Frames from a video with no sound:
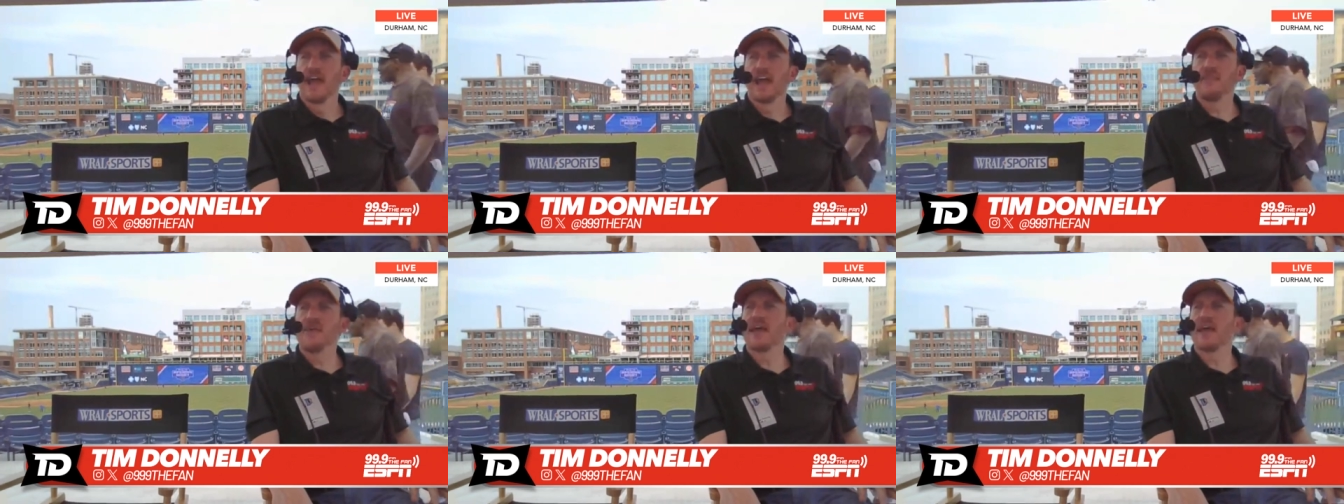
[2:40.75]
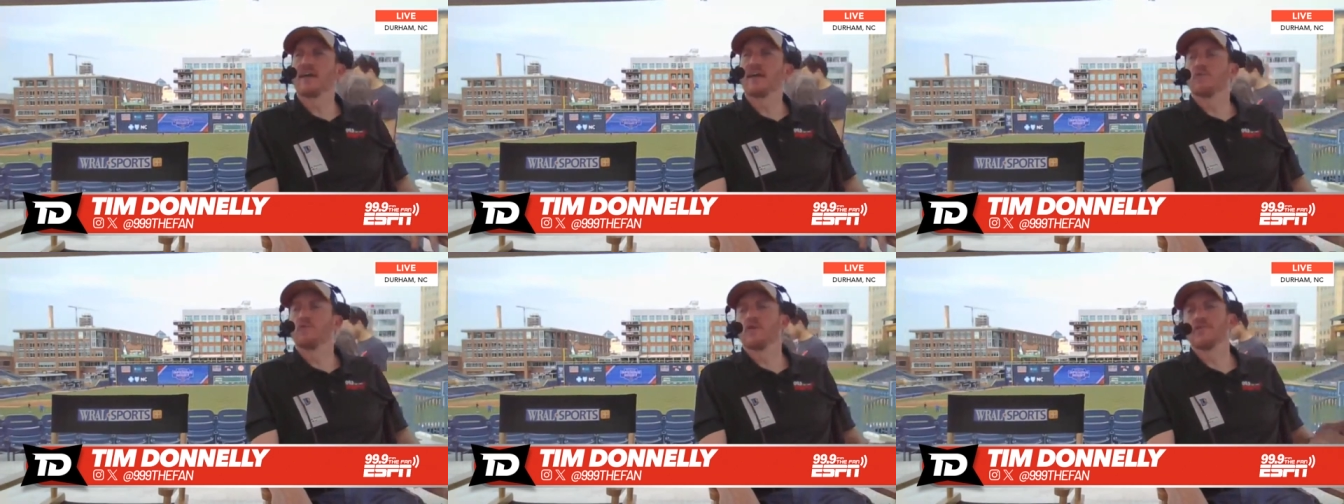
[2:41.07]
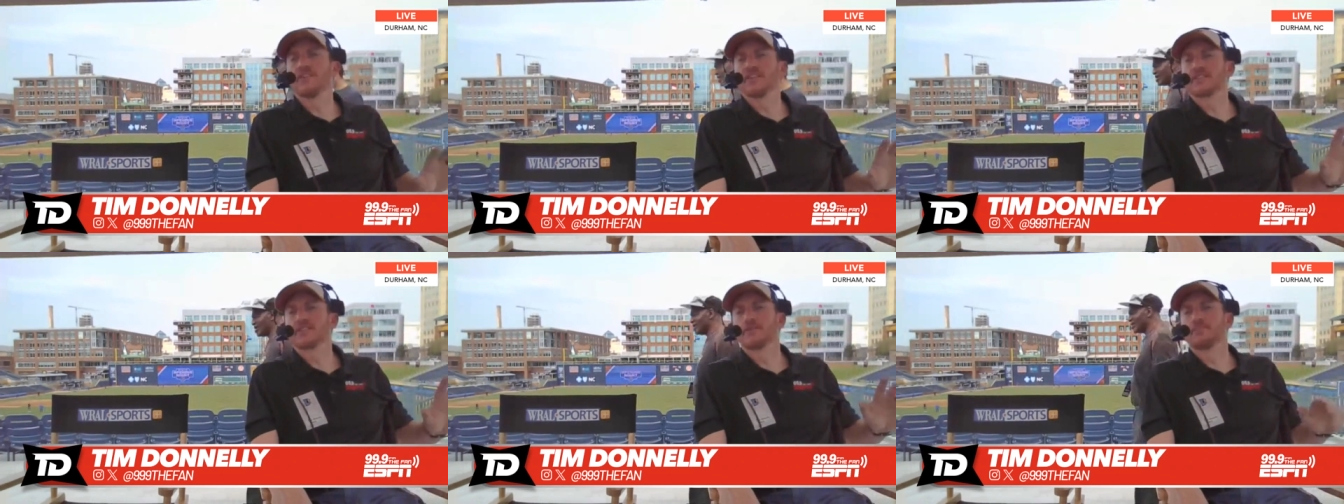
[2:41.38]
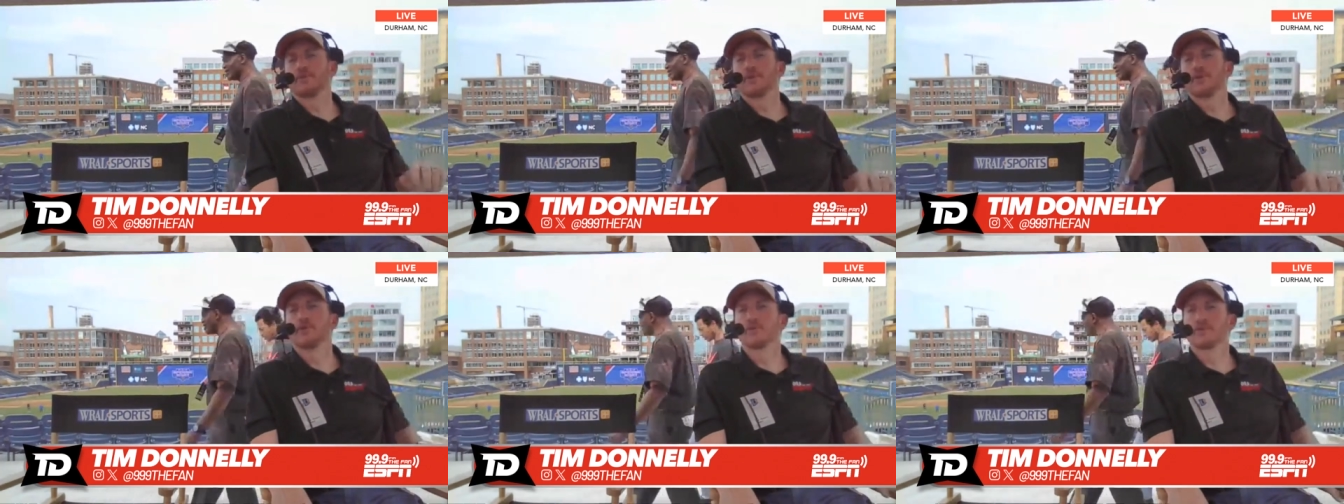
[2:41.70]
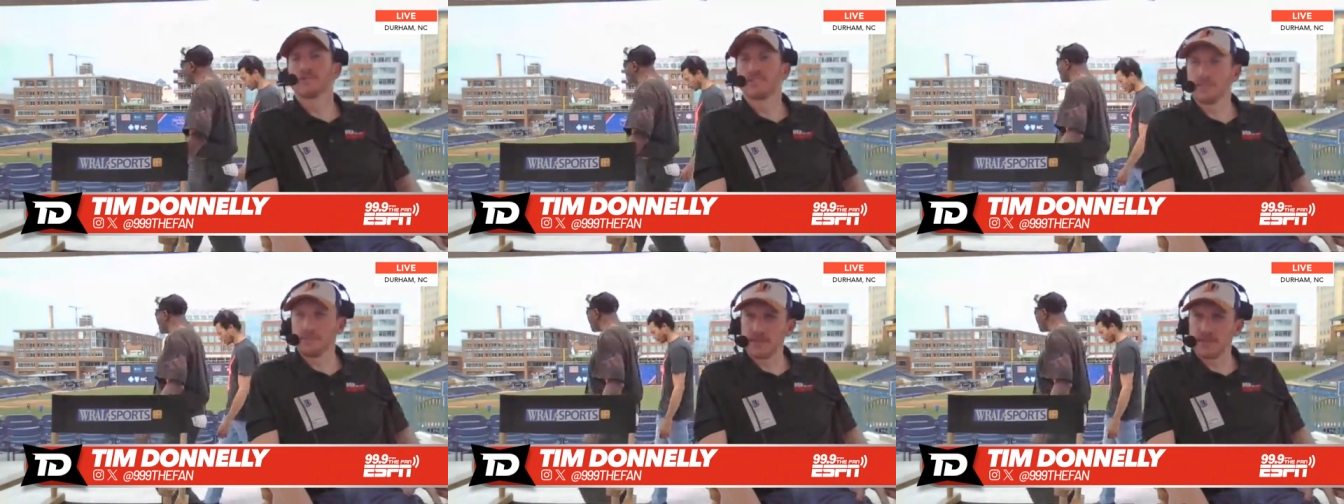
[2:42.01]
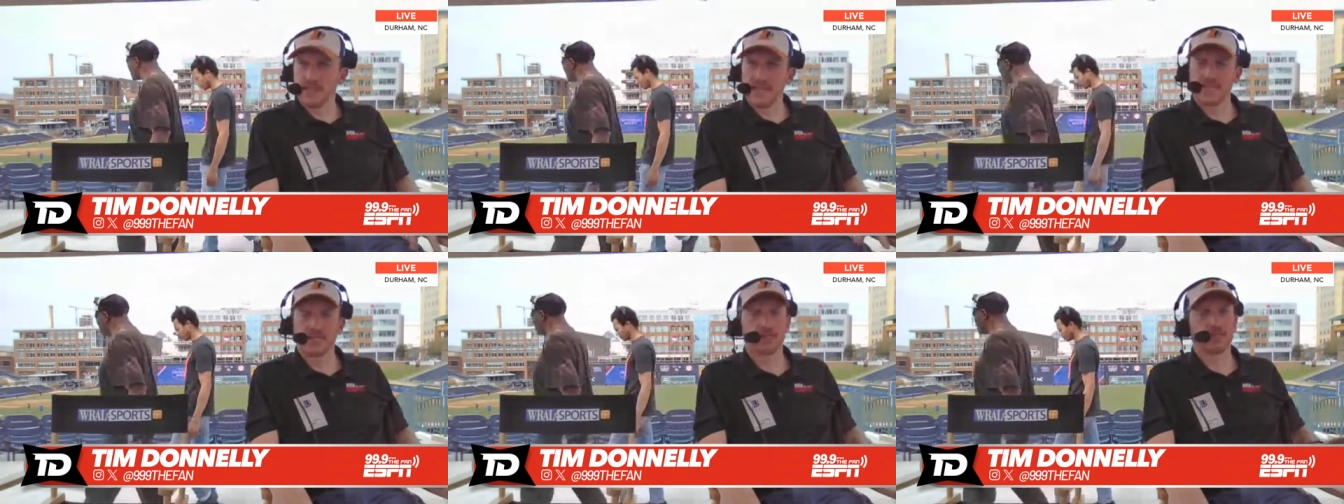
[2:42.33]
And they had run these computer
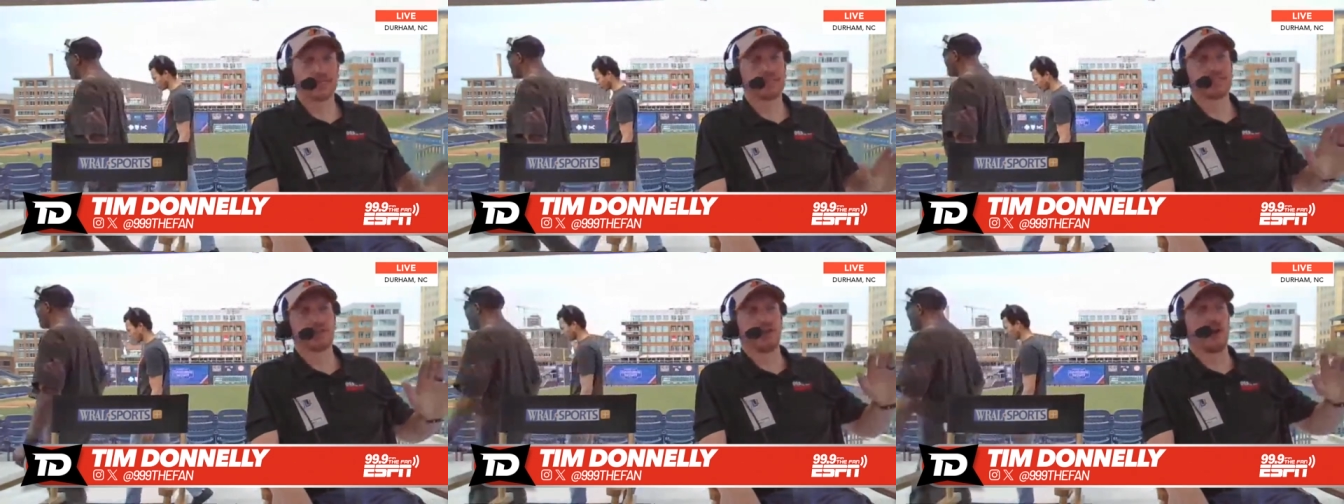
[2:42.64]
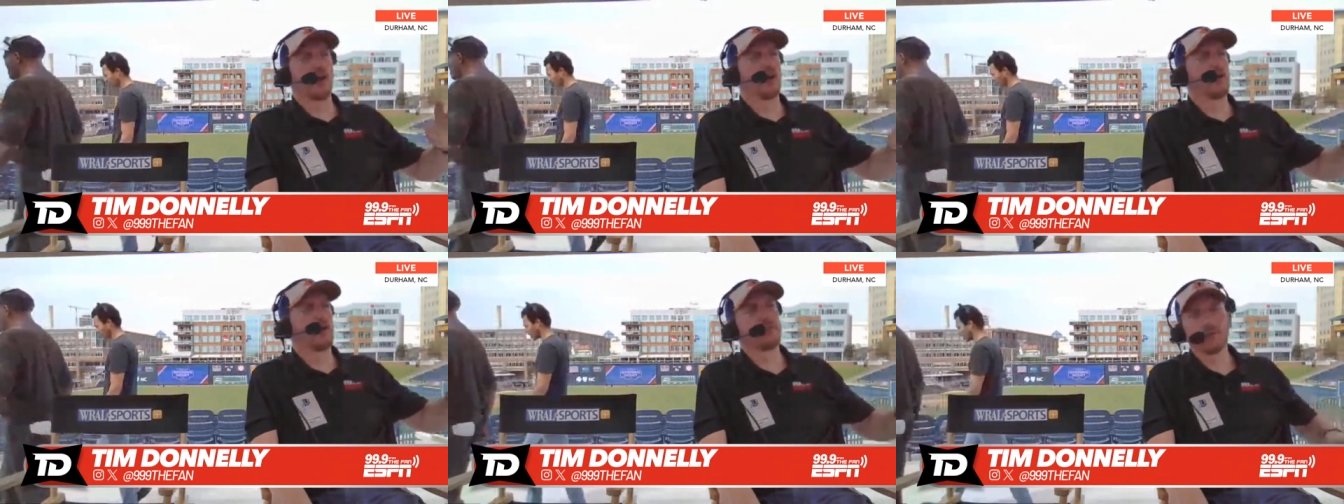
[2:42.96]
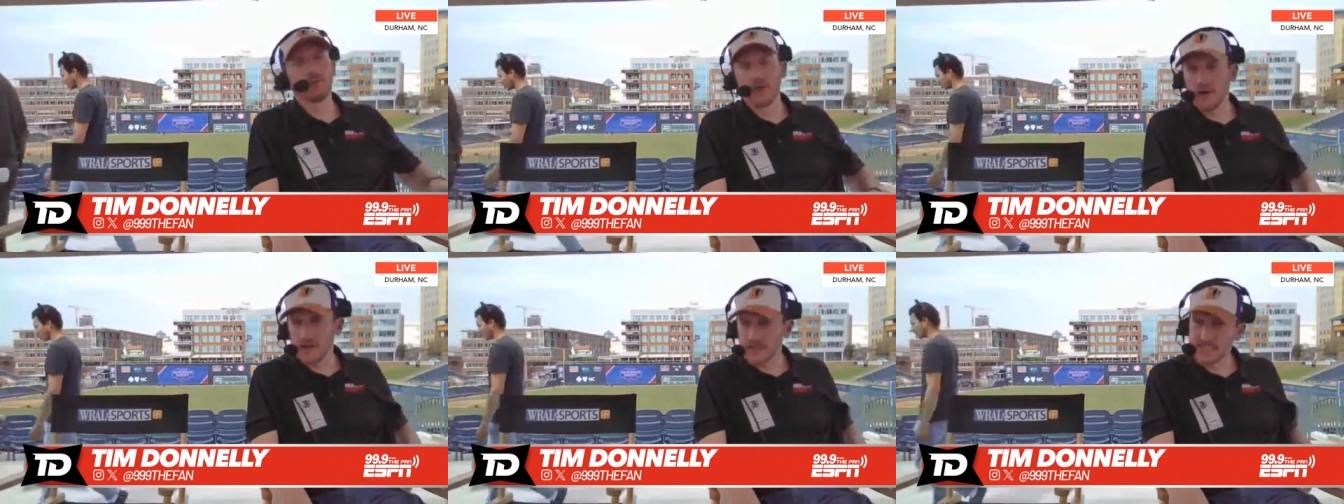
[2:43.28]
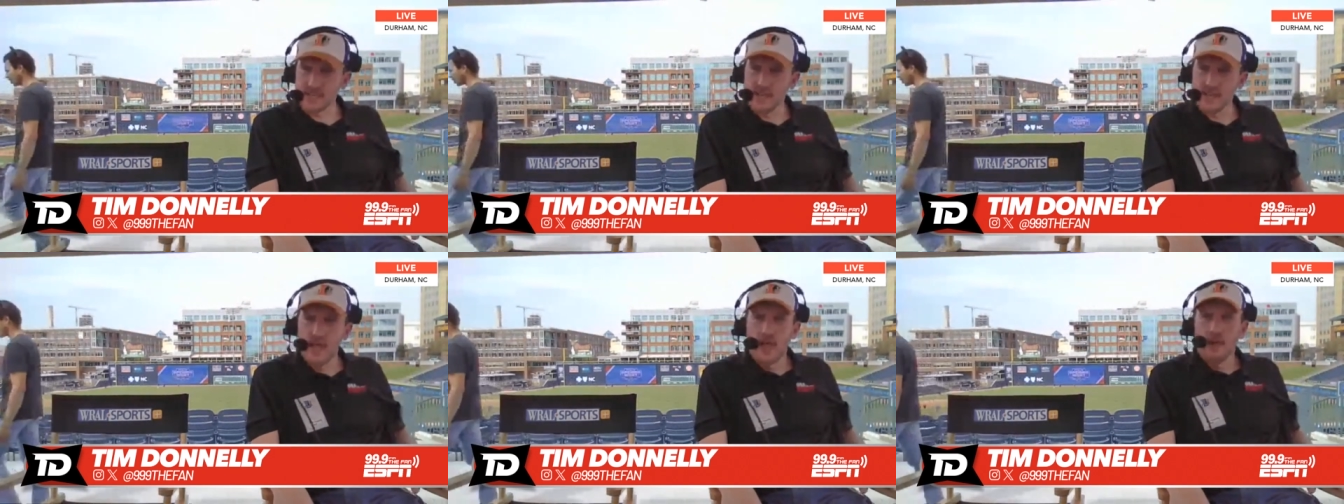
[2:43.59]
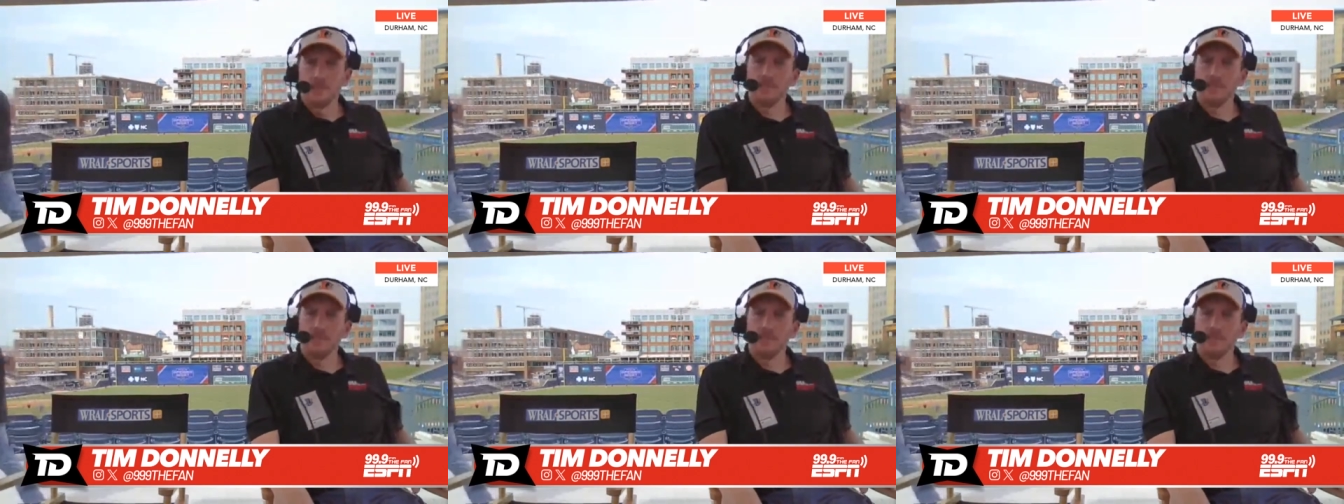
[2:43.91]
simulations on, oh, if you lost